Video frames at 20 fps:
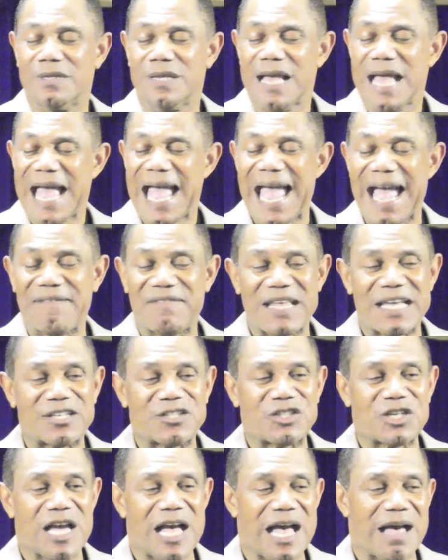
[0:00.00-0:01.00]
have that
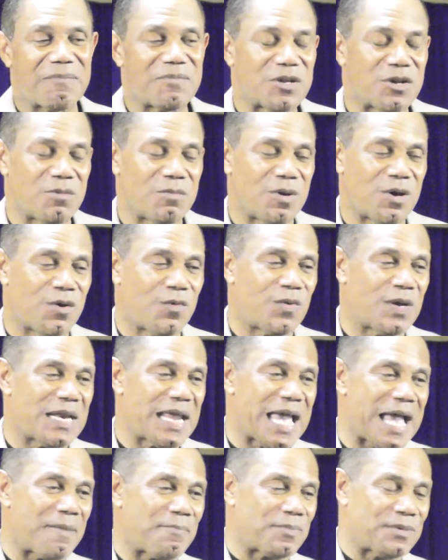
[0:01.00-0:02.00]
job no more, what
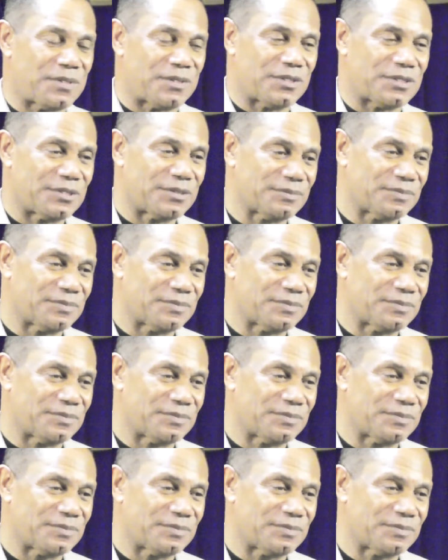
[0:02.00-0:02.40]
happens?